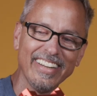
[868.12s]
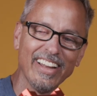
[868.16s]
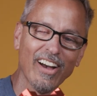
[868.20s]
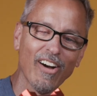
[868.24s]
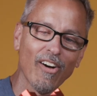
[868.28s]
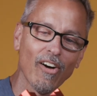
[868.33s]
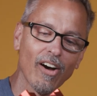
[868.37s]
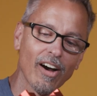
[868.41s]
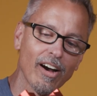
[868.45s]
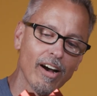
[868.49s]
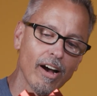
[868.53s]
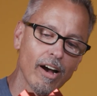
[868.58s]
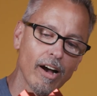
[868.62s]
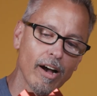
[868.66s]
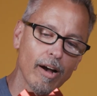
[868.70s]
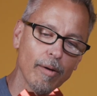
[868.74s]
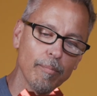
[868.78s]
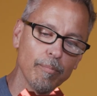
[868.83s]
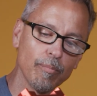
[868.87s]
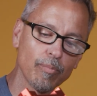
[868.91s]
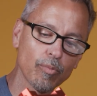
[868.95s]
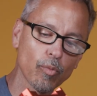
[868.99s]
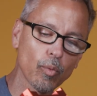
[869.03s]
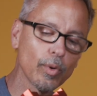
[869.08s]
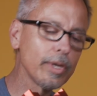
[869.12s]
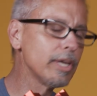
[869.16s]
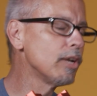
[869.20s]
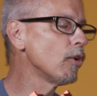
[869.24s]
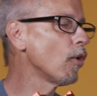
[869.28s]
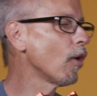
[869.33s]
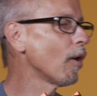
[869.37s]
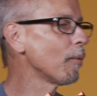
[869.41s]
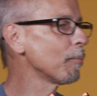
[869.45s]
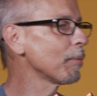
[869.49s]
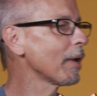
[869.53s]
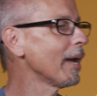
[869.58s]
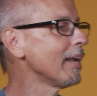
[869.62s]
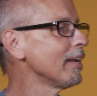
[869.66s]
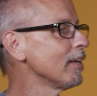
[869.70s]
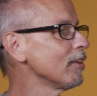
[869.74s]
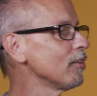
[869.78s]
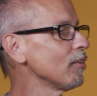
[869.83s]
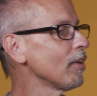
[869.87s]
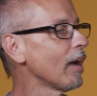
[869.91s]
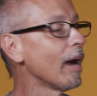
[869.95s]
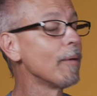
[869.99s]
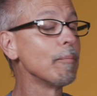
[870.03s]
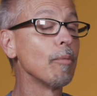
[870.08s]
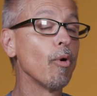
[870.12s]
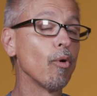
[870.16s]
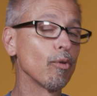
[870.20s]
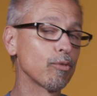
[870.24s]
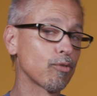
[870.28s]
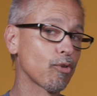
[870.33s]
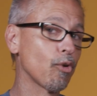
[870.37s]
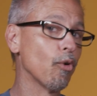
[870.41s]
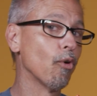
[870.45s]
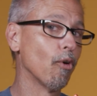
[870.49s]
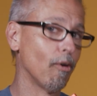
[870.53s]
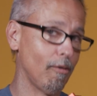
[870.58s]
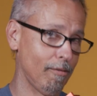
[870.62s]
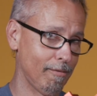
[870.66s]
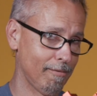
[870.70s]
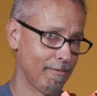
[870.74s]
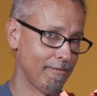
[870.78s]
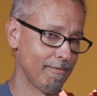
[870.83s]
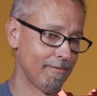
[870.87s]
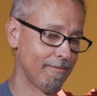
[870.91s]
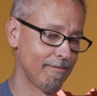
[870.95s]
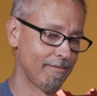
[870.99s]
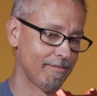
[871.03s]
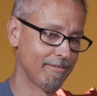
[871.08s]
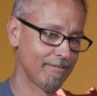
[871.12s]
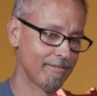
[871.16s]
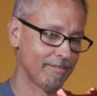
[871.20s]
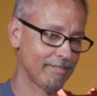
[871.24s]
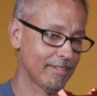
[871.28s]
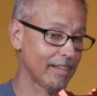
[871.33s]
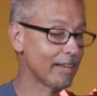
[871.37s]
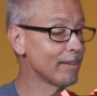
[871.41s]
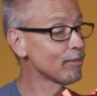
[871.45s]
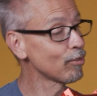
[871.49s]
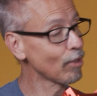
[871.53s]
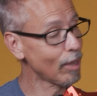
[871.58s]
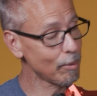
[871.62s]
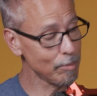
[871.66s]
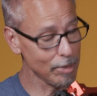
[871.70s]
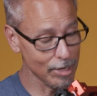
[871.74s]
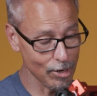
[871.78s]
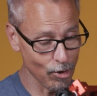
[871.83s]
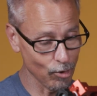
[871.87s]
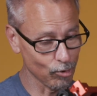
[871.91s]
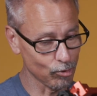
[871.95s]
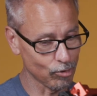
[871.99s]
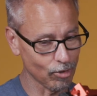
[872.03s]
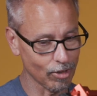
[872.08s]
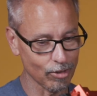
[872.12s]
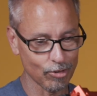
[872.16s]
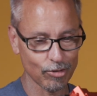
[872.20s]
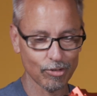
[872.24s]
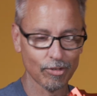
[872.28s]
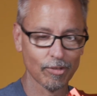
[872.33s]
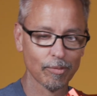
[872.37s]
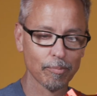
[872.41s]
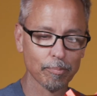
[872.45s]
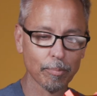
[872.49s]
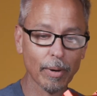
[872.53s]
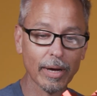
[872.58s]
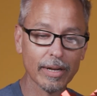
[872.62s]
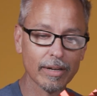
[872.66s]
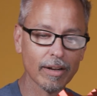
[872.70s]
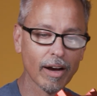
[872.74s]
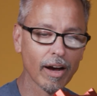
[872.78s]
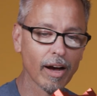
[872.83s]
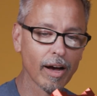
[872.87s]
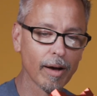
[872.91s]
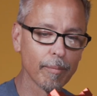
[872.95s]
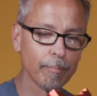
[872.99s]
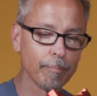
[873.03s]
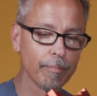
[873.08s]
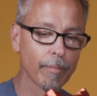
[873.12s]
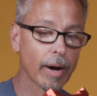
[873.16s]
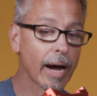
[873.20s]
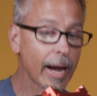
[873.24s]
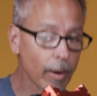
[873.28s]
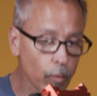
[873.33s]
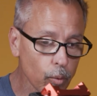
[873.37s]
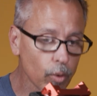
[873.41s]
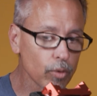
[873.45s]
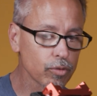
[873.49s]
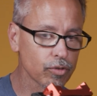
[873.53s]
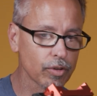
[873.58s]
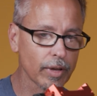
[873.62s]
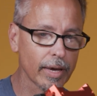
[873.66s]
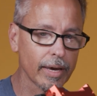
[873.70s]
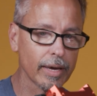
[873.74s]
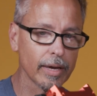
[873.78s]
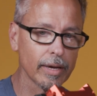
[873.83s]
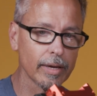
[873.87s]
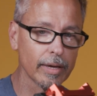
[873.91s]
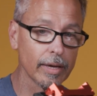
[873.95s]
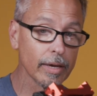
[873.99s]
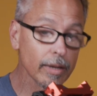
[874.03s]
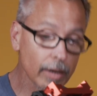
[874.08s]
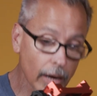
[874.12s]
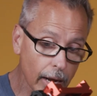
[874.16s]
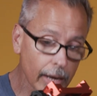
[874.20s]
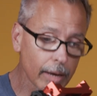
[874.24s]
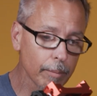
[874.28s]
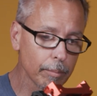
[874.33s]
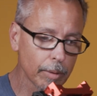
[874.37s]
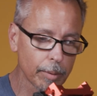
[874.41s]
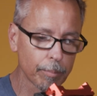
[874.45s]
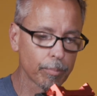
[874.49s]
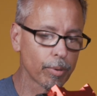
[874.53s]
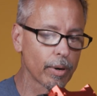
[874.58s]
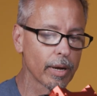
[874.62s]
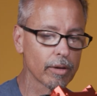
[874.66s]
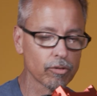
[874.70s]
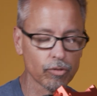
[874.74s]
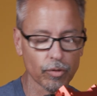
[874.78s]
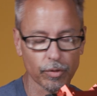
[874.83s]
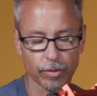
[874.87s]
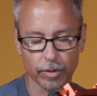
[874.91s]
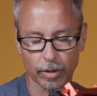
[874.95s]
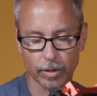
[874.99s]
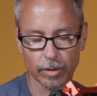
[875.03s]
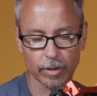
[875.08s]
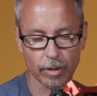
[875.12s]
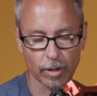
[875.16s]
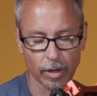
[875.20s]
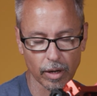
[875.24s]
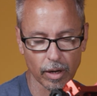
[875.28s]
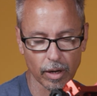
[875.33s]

Now, Um, well, you know, I'm kind of I'm old school. Yes. And Simon knows this, but um, I will say I am impressed with it.